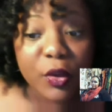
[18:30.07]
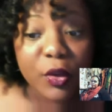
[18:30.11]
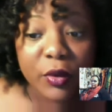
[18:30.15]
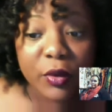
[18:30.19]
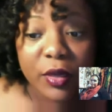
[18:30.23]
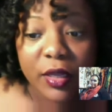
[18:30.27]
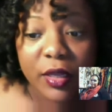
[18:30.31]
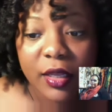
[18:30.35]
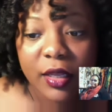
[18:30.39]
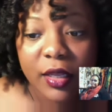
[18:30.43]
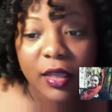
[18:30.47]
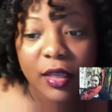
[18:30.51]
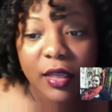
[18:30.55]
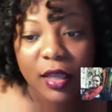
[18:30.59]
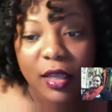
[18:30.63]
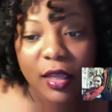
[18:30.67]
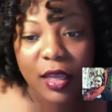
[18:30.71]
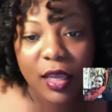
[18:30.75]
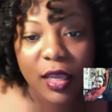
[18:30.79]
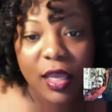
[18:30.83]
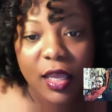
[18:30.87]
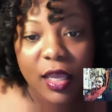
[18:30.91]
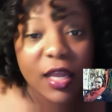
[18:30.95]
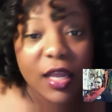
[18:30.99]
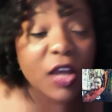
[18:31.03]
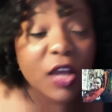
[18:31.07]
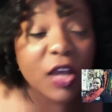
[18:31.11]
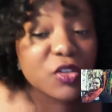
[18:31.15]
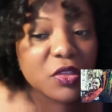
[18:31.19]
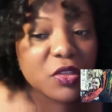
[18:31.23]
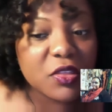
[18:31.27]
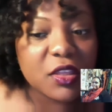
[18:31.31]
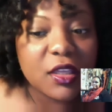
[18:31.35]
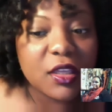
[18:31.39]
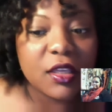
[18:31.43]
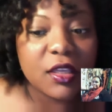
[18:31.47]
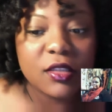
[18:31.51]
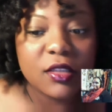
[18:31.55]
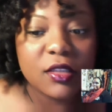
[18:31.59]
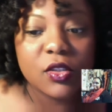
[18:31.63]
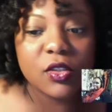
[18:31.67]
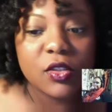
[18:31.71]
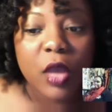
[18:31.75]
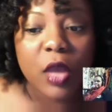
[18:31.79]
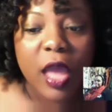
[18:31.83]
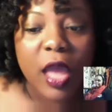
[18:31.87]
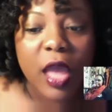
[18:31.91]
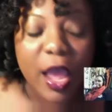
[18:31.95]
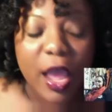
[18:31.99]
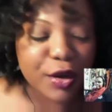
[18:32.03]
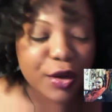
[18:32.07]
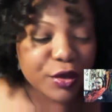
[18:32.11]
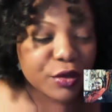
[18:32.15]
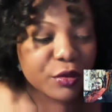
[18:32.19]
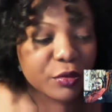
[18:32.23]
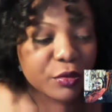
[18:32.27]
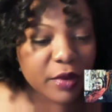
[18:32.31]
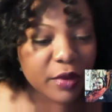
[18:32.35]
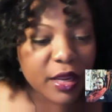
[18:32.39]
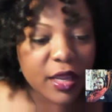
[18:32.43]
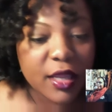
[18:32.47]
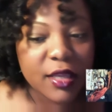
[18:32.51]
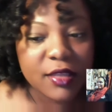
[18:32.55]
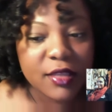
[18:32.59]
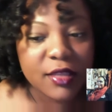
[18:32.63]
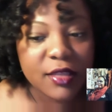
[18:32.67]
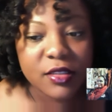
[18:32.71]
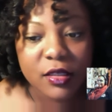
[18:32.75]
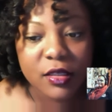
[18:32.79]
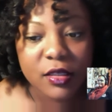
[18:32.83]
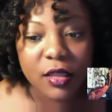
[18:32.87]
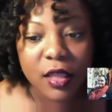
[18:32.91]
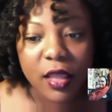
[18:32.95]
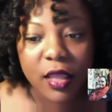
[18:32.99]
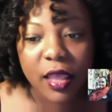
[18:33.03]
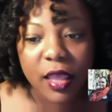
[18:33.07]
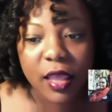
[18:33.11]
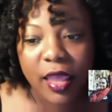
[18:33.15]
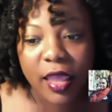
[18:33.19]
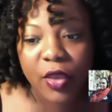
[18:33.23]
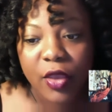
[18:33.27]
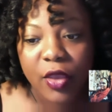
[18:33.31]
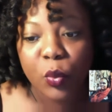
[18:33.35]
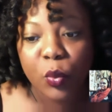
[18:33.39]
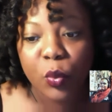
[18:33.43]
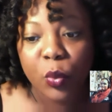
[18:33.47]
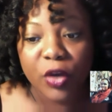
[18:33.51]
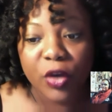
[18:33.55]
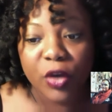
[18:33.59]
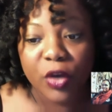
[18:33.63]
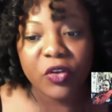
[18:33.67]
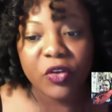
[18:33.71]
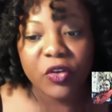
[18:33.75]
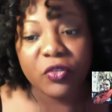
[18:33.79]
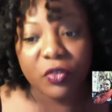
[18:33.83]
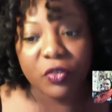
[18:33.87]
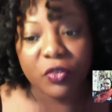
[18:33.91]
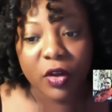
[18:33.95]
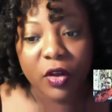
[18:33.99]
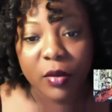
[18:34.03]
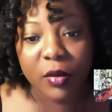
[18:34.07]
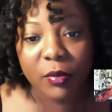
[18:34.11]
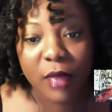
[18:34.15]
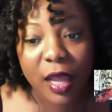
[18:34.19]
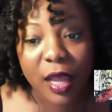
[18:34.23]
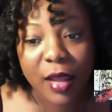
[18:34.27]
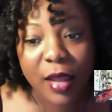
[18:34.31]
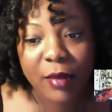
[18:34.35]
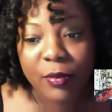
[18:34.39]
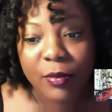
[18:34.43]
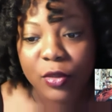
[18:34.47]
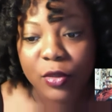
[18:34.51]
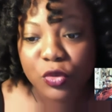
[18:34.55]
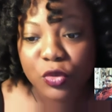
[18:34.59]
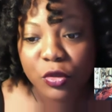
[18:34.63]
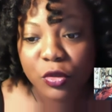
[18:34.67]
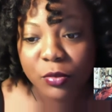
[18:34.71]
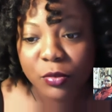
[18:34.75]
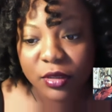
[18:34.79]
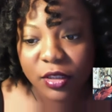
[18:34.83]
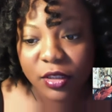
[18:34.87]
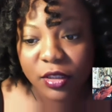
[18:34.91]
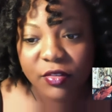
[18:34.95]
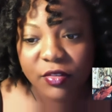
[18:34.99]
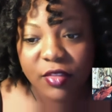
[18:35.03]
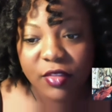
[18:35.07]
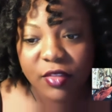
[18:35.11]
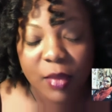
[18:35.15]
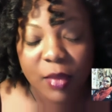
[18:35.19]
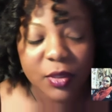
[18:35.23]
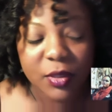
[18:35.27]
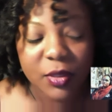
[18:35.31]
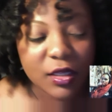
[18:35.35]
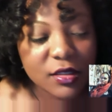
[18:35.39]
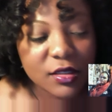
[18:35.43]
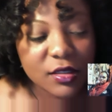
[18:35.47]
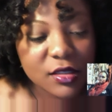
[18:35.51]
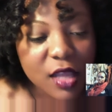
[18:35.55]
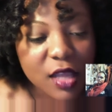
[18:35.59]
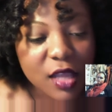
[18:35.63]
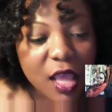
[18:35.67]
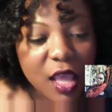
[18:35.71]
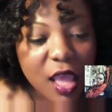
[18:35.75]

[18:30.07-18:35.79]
agree. And I also think it's how you're raised and where you're from. I'm a true believer of that because